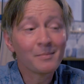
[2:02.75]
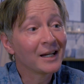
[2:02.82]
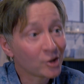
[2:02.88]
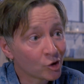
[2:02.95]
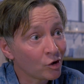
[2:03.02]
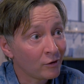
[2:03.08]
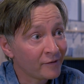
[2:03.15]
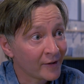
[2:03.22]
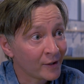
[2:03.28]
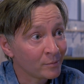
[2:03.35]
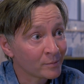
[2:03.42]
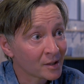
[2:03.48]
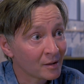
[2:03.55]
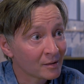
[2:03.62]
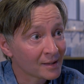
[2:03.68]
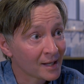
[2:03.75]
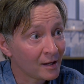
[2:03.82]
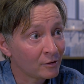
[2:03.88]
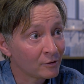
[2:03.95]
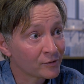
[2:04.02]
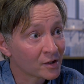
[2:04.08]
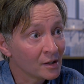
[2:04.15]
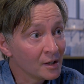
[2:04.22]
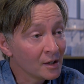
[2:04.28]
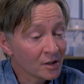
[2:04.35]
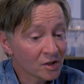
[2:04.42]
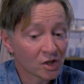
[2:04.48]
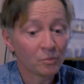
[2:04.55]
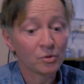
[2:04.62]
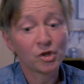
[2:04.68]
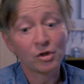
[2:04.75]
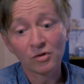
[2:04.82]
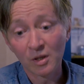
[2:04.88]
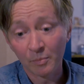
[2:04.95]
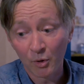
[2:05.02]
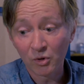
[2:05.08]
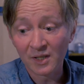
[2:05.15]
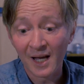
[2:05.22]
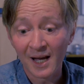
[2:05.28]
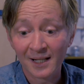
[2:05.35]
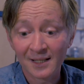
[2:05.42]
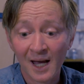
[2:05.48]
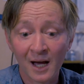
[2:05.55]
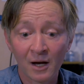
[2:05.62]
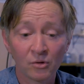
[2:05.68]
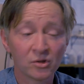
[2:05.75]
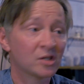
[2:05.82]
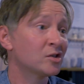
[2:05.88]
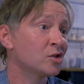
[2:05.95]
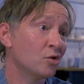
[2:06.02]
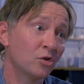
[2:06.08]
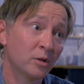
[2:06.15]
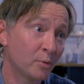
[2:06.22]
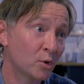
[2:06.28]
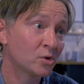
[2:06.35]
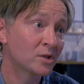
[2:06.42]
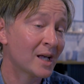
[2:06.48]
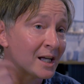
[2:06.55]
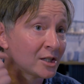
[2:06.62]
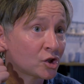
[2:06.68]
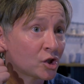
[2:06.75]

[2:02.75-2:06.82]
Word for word: make short films ourselves. So we'd use the Brookside houses or the Brookside